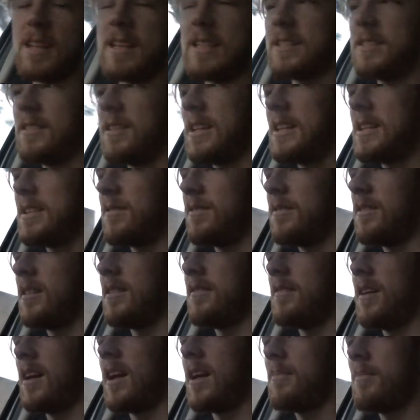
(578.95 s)

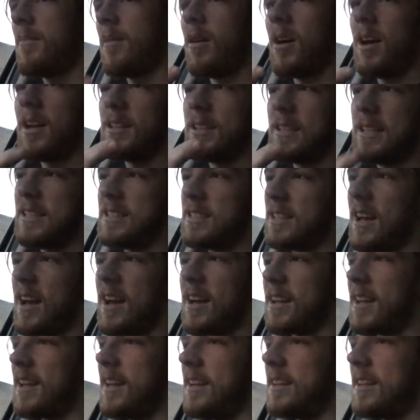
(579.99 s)
these
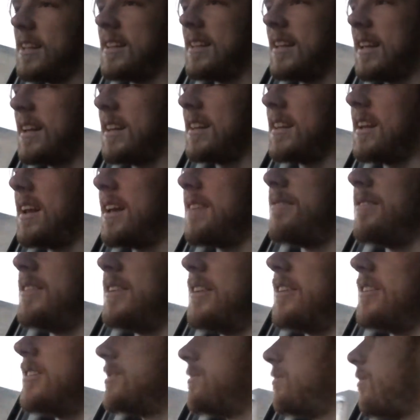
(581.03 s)
dark end at the end of the day
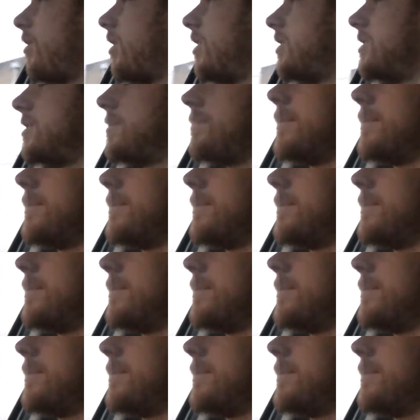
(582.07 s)
videos might